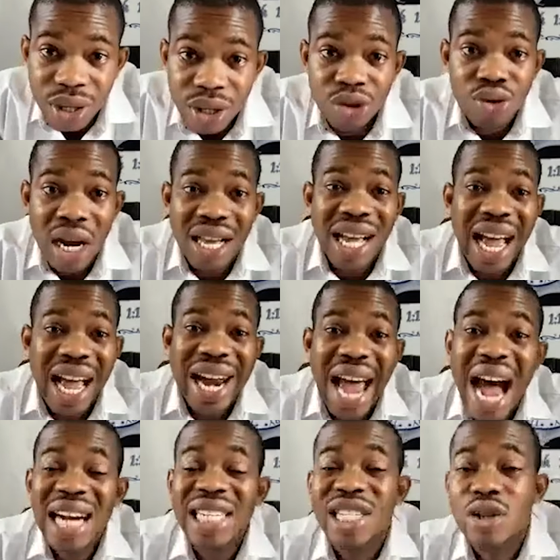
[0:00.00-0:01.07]
so that I can
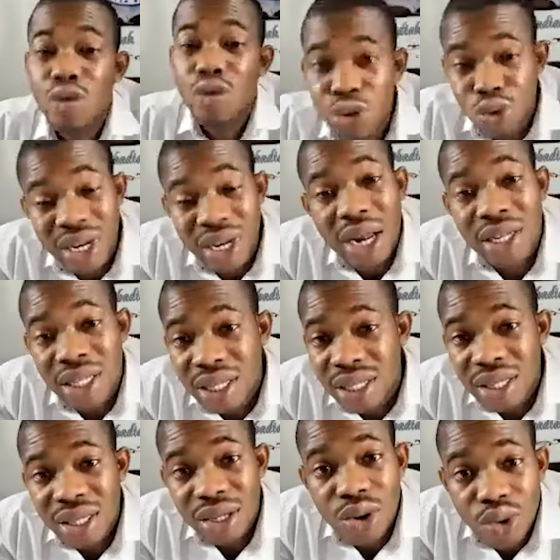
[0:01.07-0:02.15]
add you to that
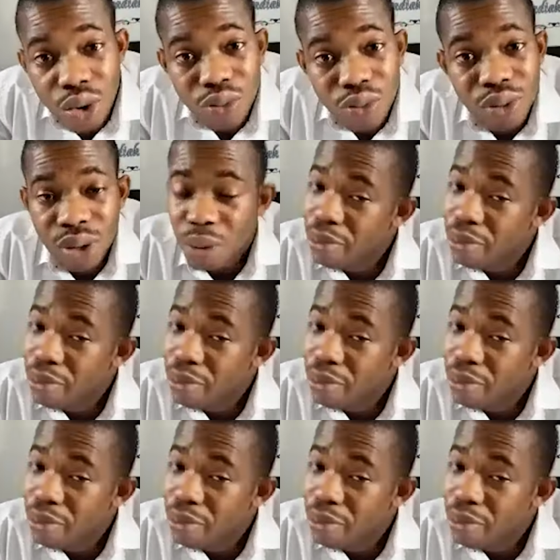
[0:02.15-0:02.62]
group.